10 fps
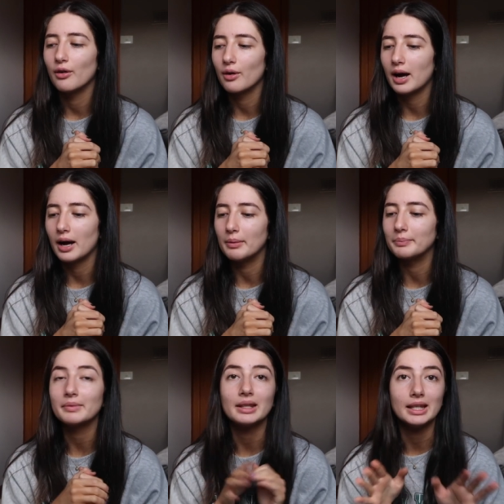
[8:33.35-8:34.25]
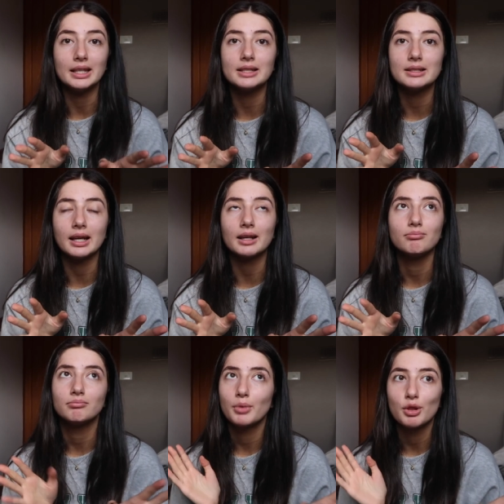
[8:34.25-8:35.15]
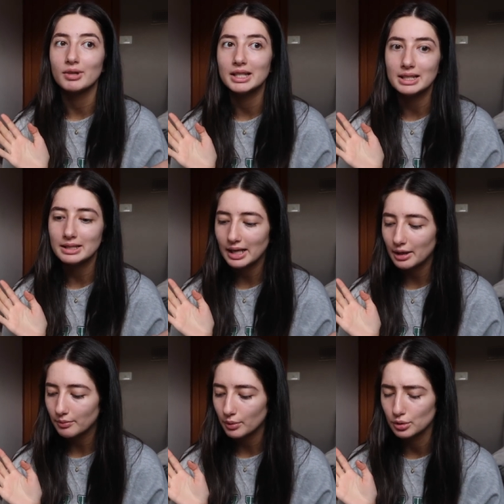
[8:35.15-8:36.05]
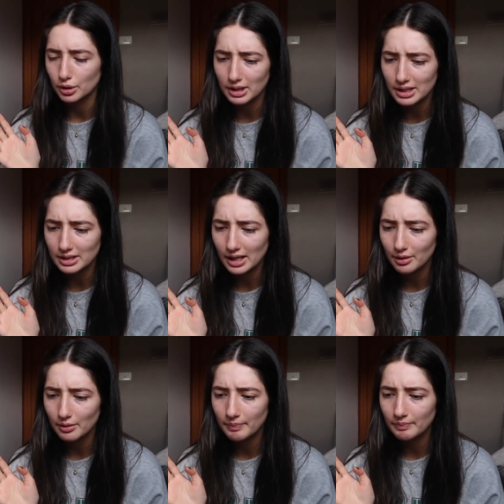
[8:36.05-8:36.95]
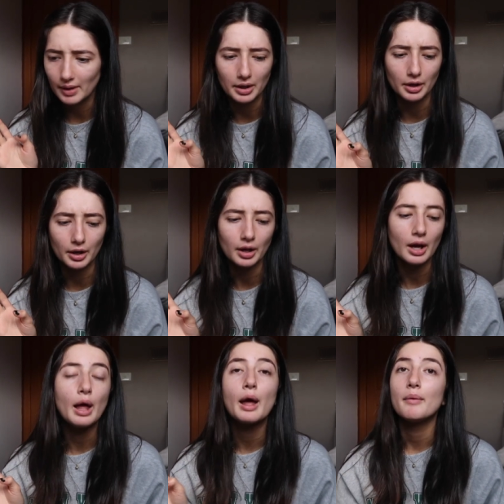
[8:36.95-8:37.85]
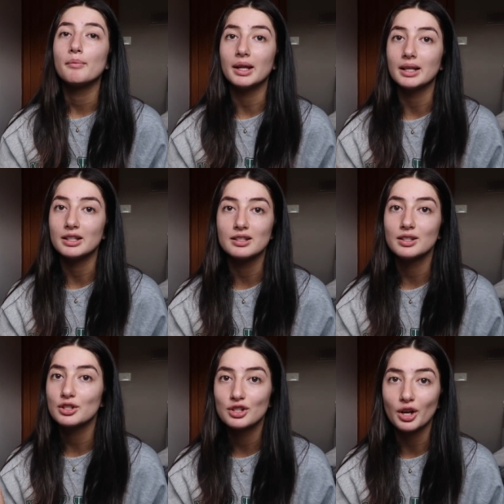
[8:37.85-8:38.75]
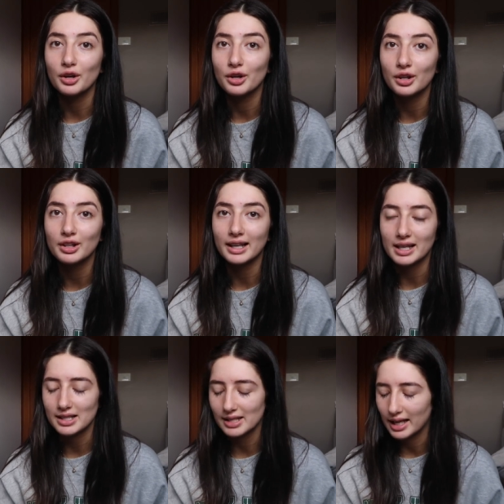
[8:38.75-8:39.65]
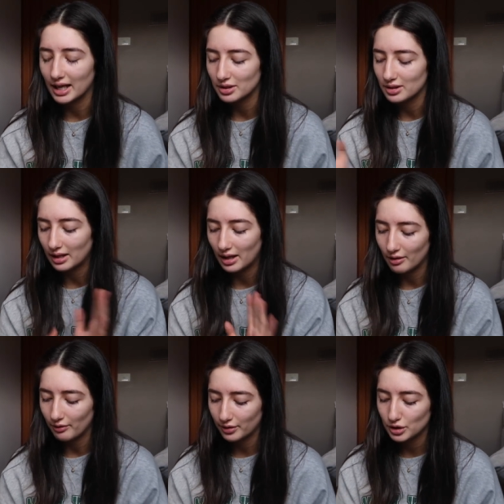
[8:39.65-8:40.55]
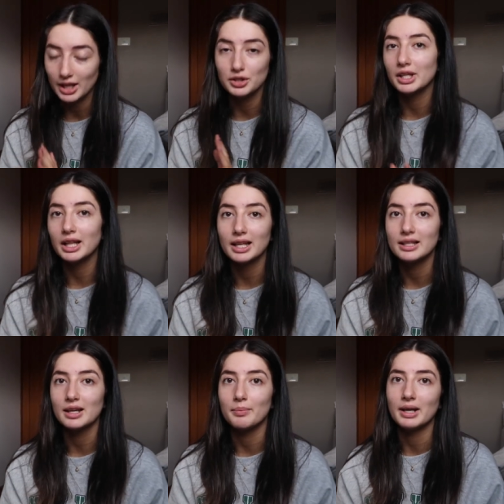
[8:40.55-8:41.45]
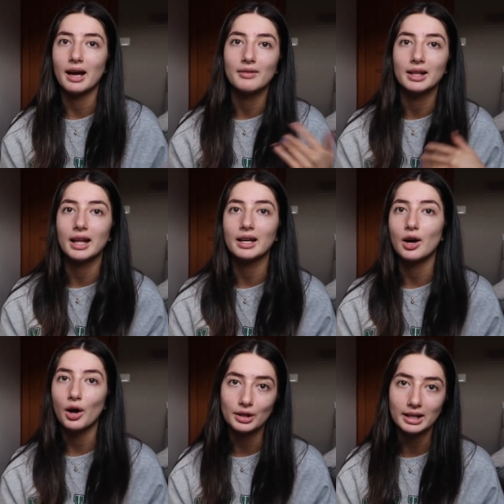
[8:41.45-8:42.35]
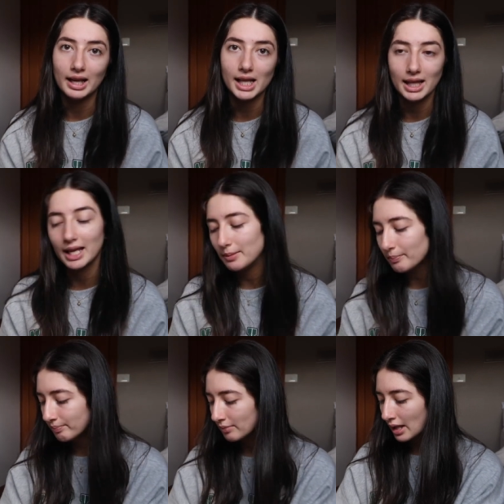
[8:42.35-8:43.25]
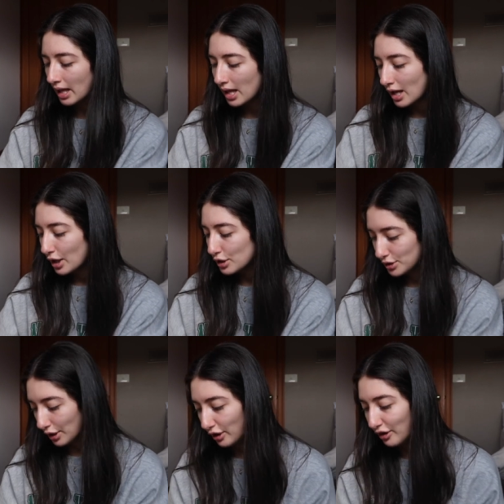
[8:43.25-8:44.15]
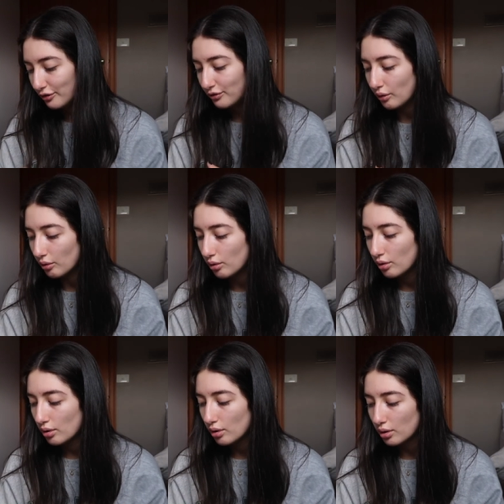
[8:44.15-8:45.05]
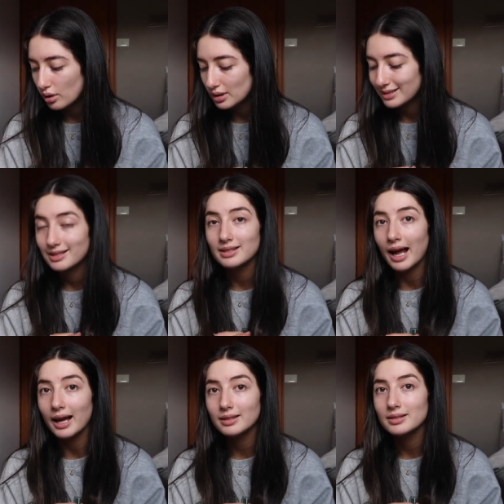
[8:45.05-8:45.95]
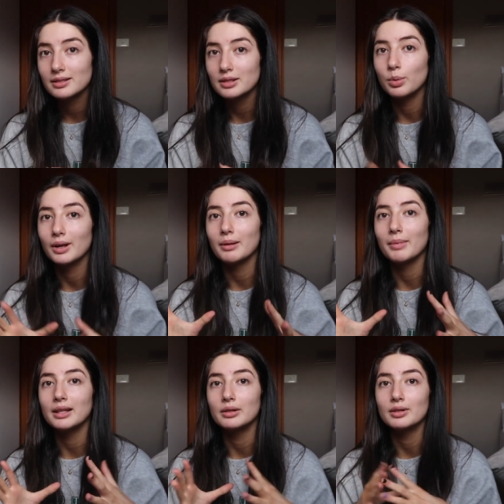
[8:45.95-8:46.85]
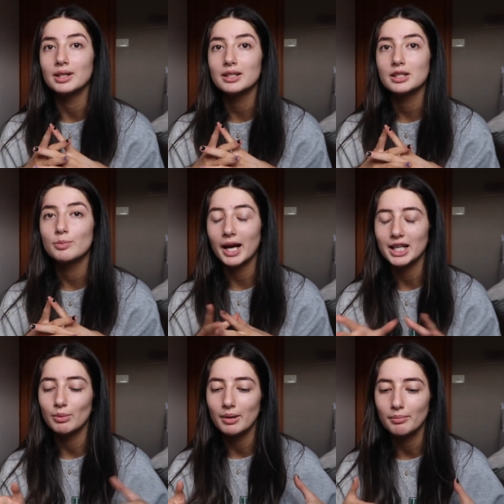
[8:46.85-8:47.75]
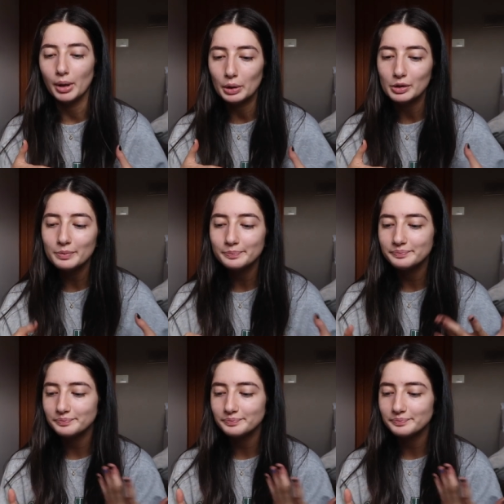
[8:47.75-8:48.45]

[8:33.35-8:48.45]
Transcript: for um, years, like three years now or two years now. I don't know but it's so like exciting I just love changing things up and having like a holiday theme so for snacks to put in my little spiderweb bowl